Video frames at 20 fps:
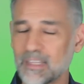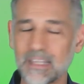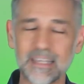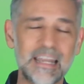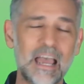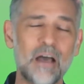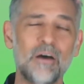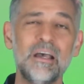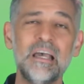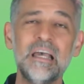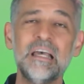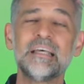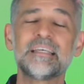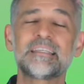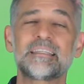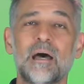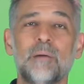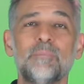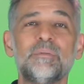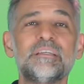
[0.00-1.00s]
Now,
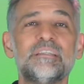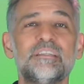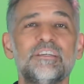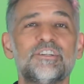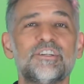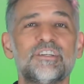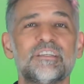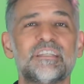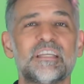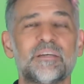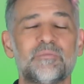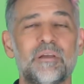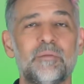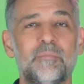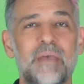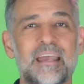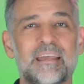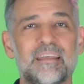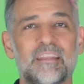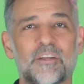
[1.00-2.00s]
some decisions that we
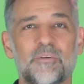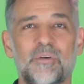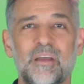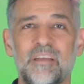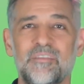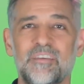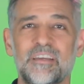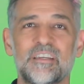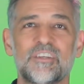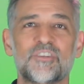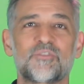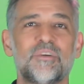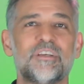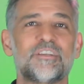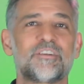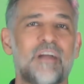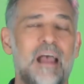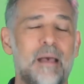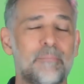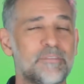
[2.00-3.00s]
make in the creative industries
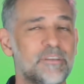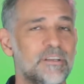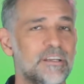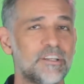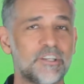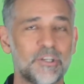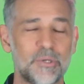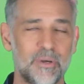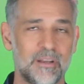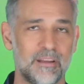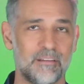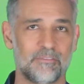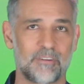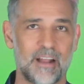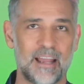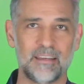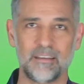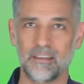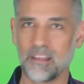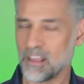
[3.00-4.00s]
are absolutely intuitive,
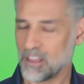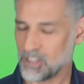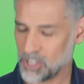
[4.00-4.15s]
right?